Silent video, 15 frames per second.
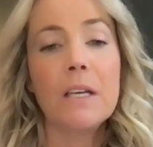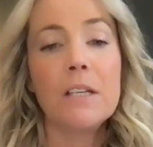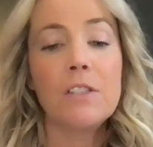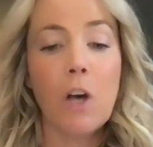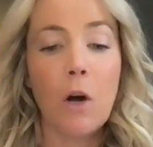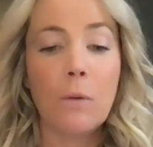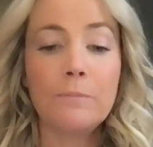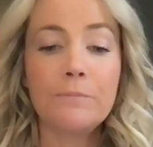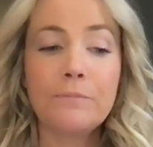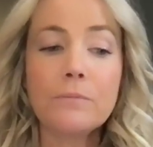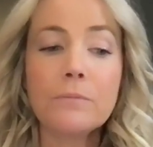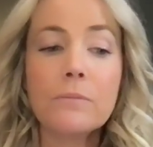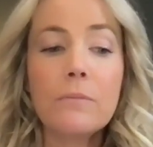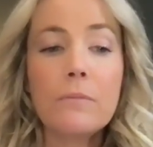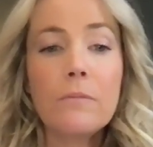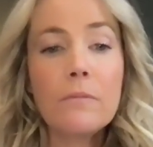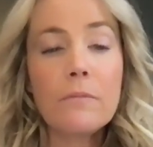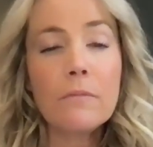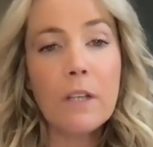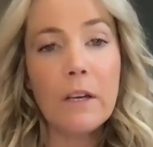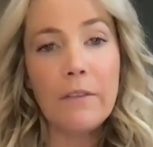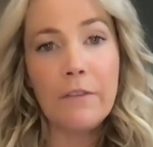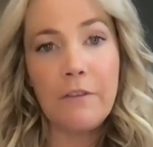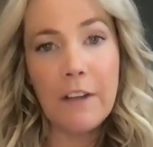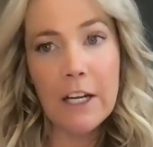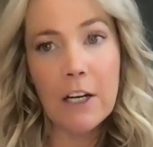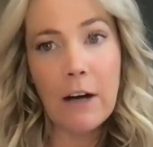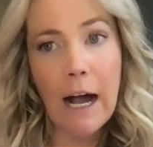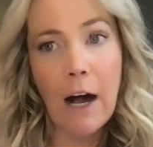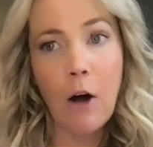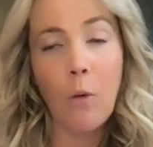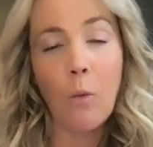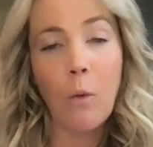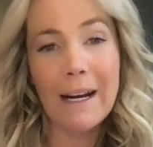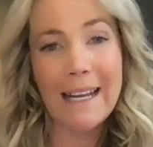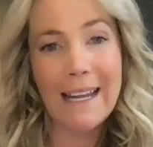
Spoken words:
So Figure out